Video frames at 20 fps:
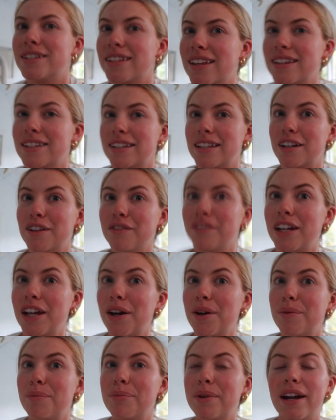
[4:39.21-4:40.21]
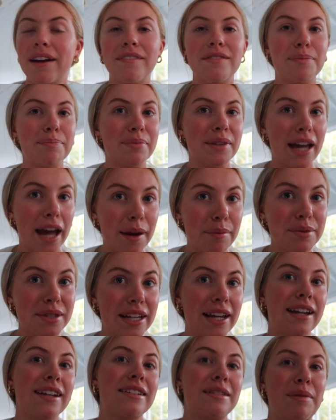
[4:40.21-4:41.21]
said this in a video, but I've kept
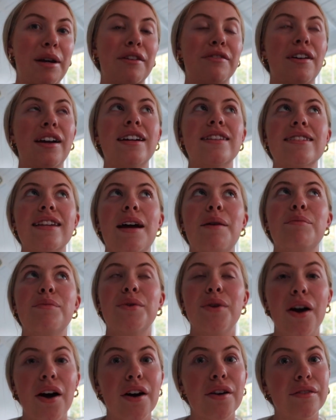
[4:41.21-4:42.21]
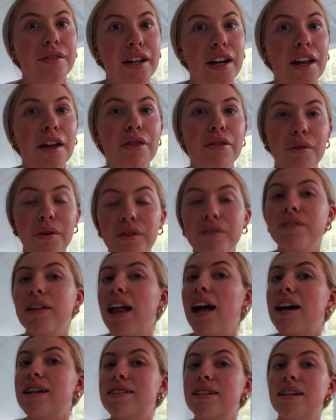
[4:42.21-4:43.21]
saying to my friends I'm not reading Throne of
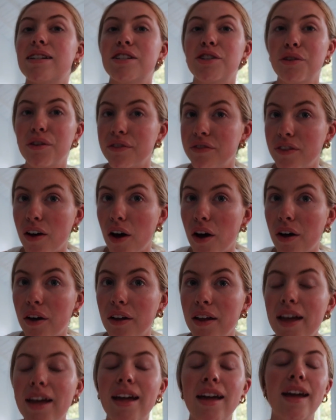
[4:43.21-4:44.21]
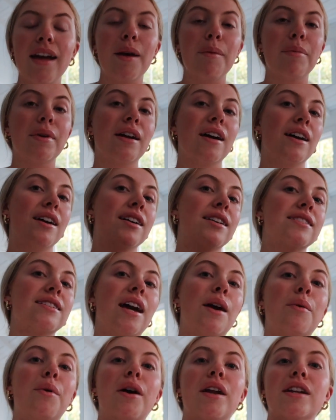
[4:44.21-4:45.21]
Glass until the fall, because
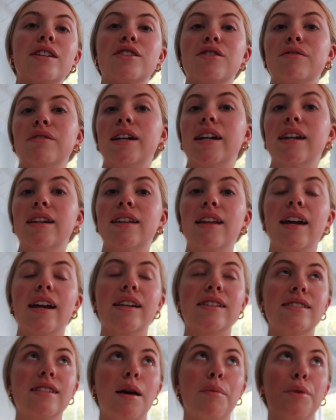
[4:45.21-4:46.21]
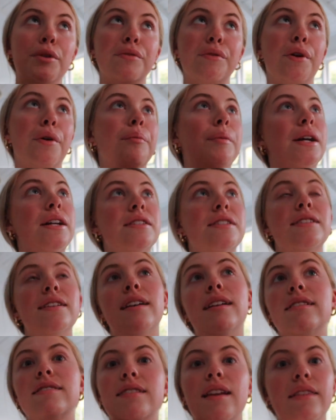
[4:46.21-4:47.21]
I wanted to read like summer
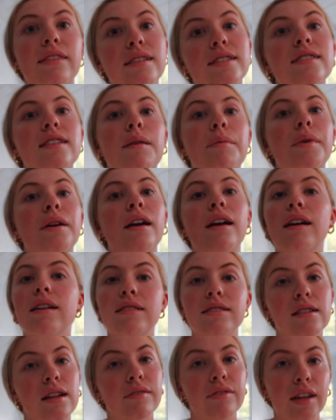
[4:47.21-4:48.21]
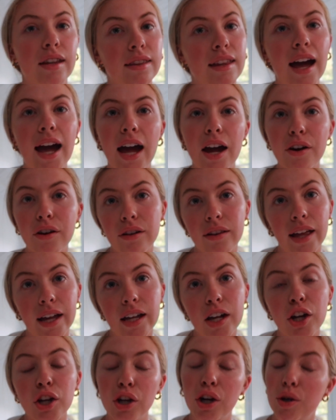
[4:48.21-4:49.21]
romances in the summer and stuff like that, or
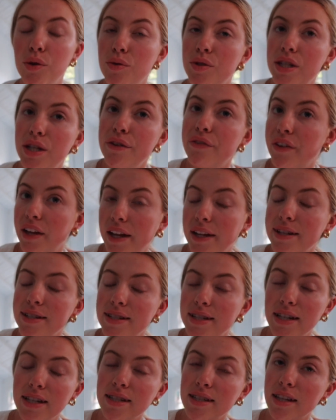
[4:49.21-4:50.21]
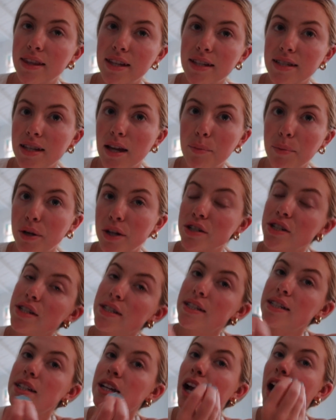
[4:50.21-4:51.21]
like cozy fantasies in the summer.
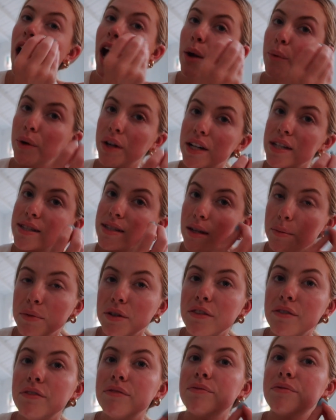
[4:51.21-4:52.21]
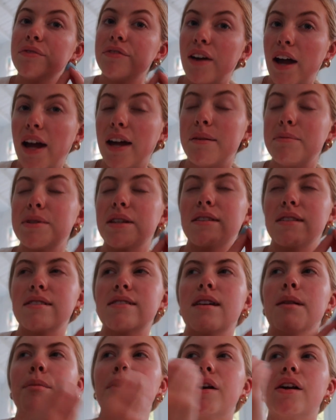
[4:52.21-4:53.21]
Just I wanted summer vibes in the
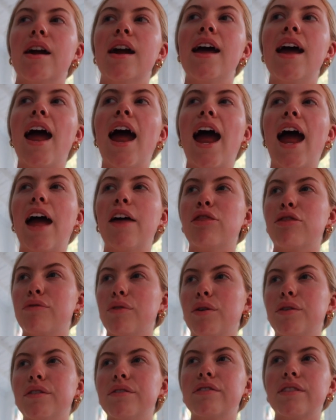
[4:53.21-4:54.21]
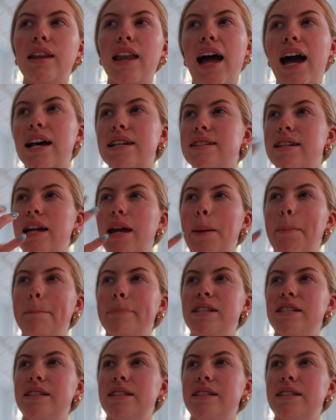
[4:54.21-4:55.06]
summer, and Throne of Glass, like